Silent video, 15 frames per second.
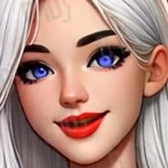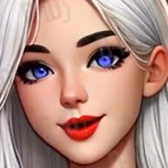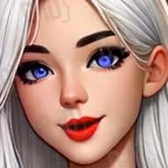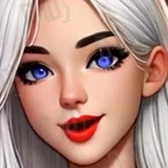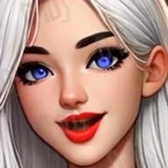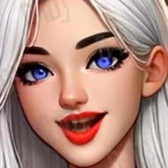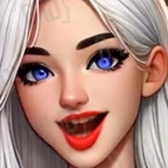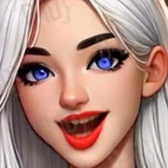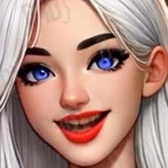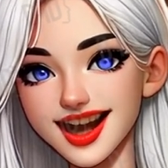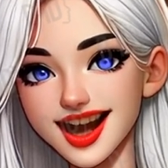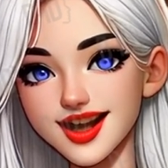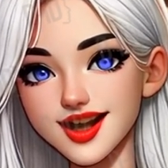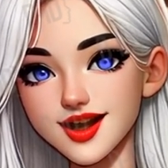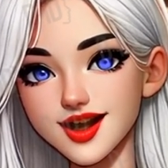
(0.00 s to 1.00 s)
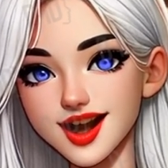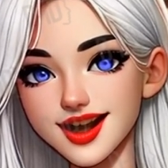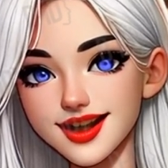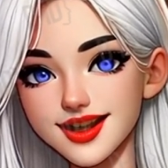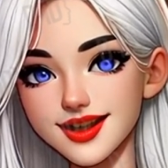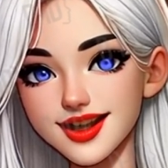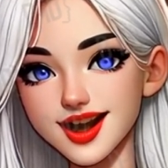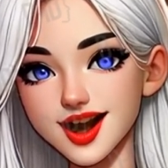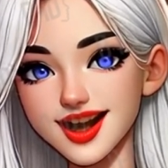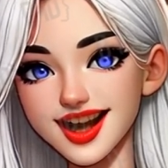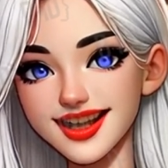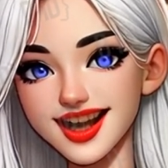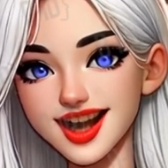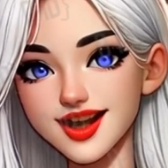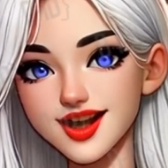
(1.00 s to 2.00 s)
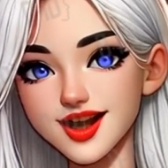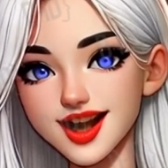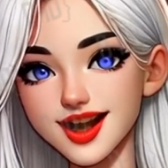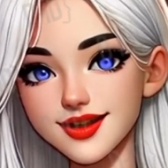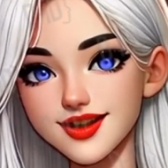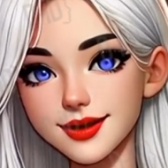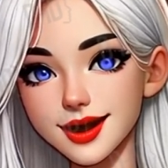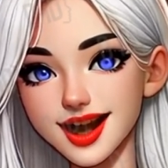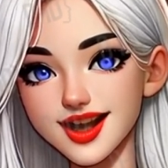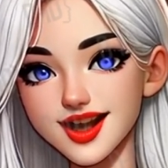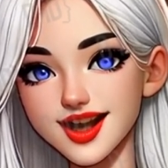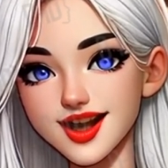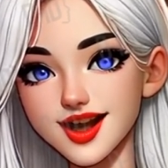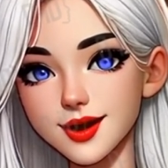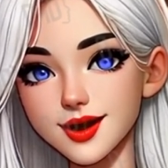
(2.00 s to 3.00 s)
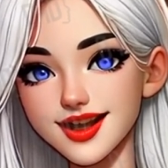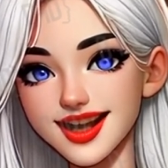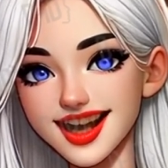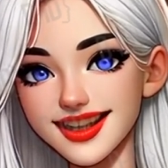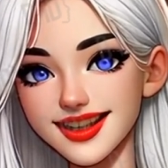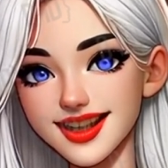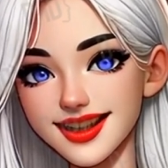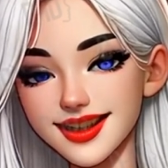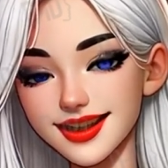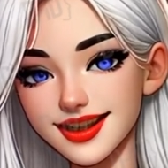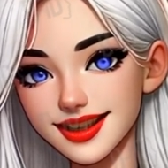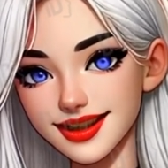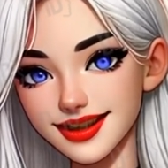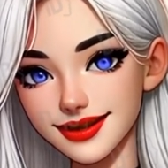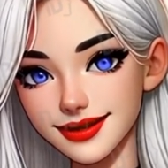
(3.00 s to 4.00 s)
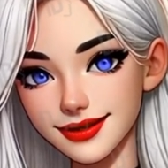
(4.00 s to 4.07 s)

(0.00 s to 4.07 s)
which add extra, non-essential information to a sentence.